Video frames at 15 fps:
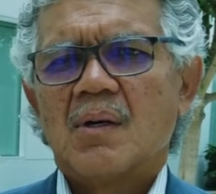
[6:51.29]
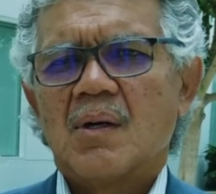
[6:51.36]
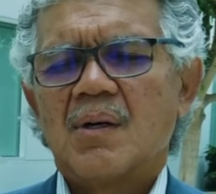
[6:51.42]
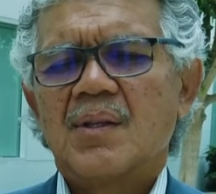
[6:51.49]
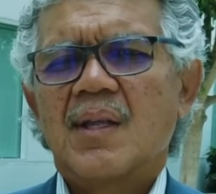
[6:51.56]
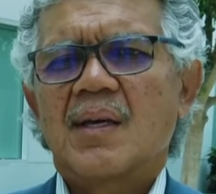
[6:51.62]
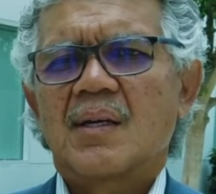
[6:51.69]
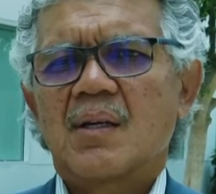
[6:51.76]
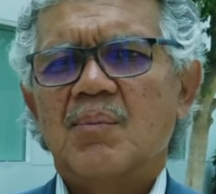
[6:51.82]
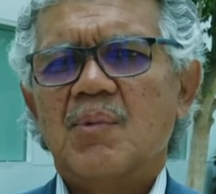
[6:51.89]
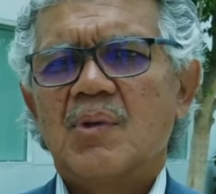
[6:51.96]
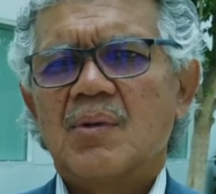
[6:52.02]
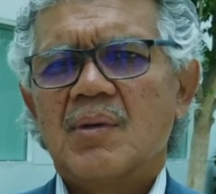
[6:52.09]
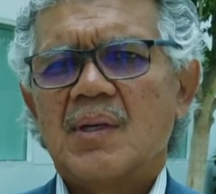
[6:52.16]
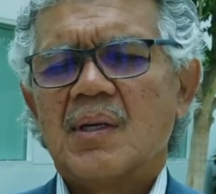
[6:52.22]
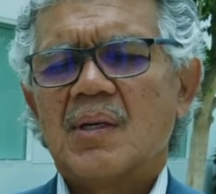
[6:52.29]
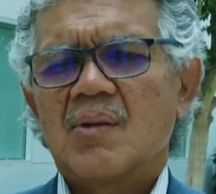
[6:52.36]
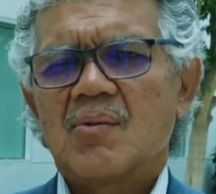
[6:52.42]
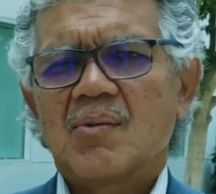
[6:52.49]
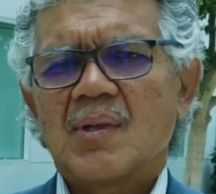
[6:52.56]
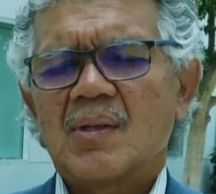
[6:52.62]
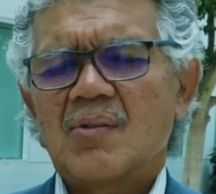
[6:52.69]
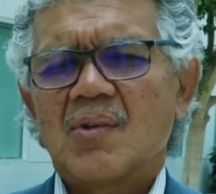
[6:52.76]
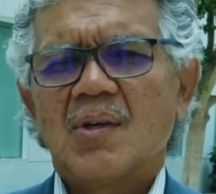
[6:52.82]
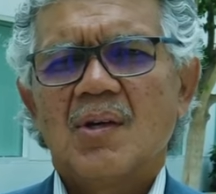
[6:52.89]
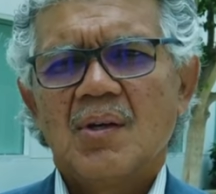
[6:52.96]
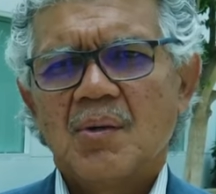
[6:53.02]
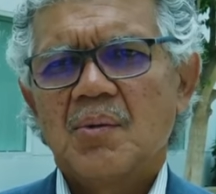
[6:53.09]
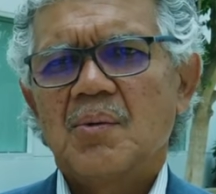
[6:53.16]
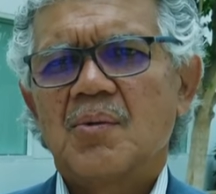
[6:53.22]
on that community is, is
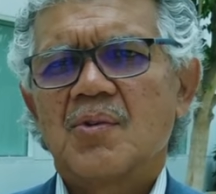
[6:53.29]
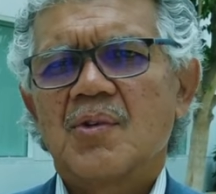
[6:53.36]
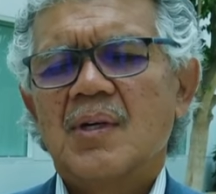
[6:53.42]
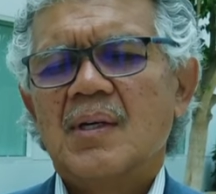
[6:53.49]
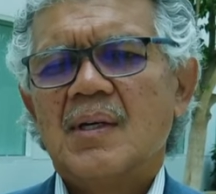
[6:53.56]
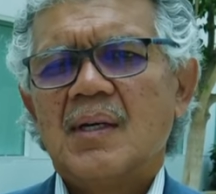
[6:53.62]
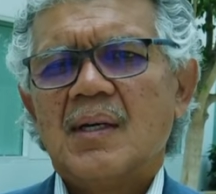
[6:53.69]
huge.